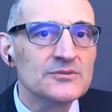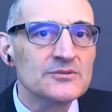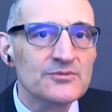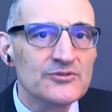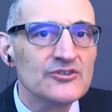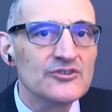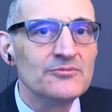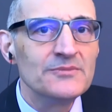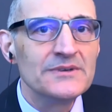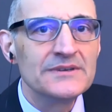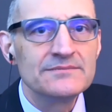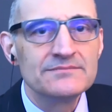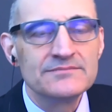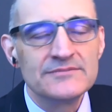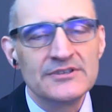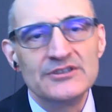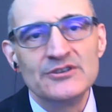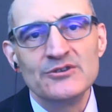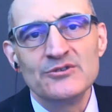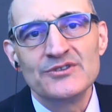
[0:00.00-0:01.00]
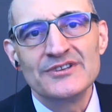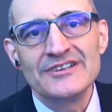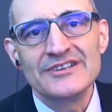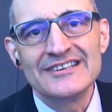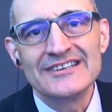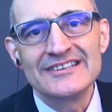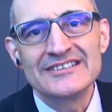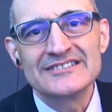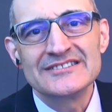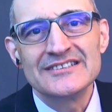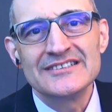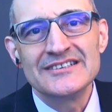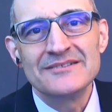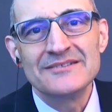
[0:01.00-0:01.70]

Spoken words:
improvement, to do things